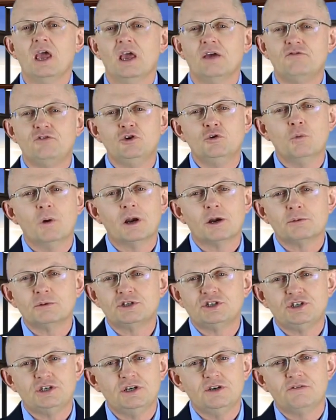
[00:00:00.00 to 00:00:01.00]
If you want to
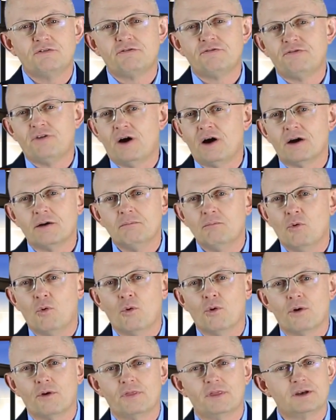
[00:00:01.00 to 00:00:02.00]
achieve far
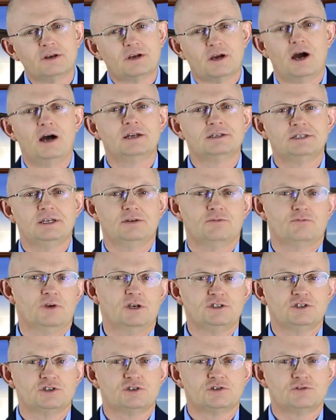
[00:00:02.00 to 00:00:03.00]
more than content
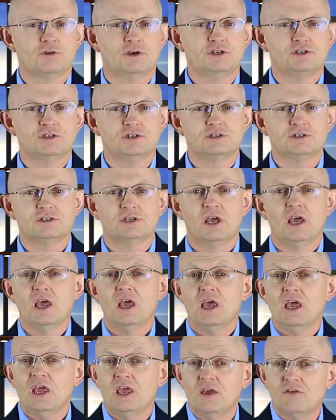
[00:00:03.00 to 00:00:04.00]
registrations,
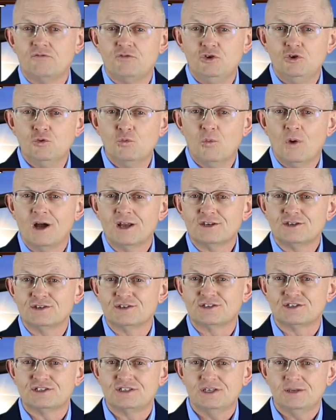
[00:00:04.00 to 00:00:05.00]
if you want to
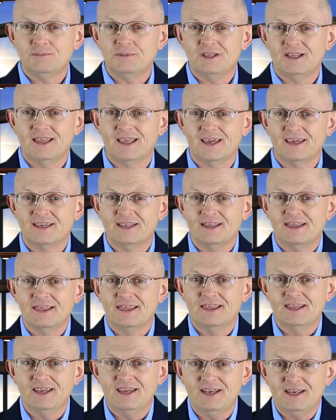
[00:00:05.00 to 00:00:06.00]
stimulate
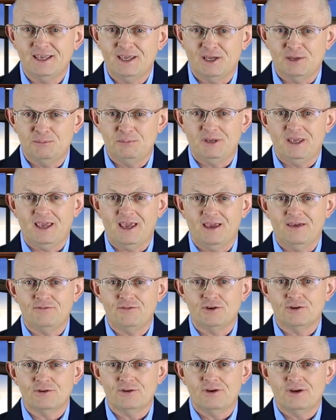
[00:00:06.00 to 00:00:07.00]
leaning in
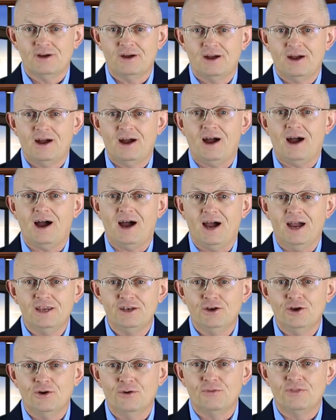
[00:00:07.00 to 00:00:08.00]
behavior, I
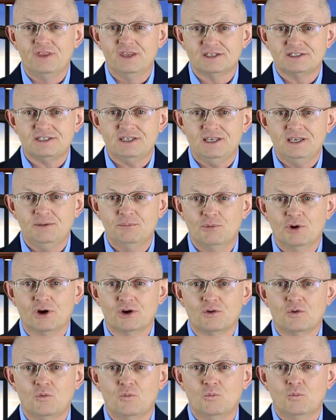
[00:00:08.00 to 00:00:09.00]
know this
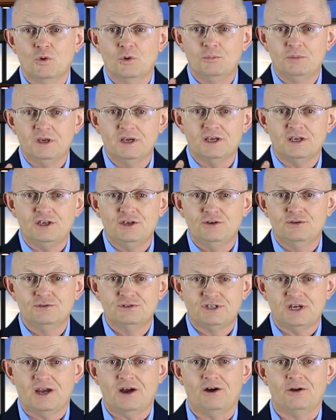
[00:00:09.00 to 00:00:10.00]
ebook will be a
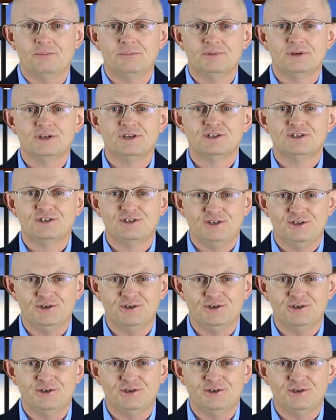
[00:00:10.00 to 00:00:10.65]
huge help to